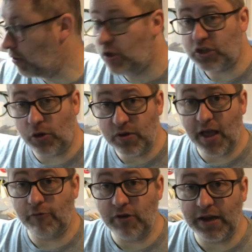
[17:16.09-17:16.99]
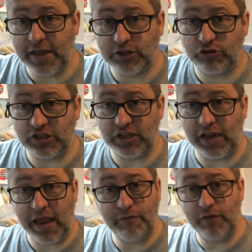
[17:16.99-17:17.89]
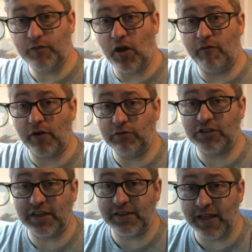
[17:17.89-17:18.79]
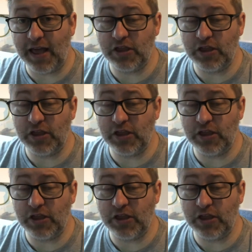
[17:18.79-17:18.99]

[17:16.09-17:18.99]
So yeah, really interesting. If you've not voted in that,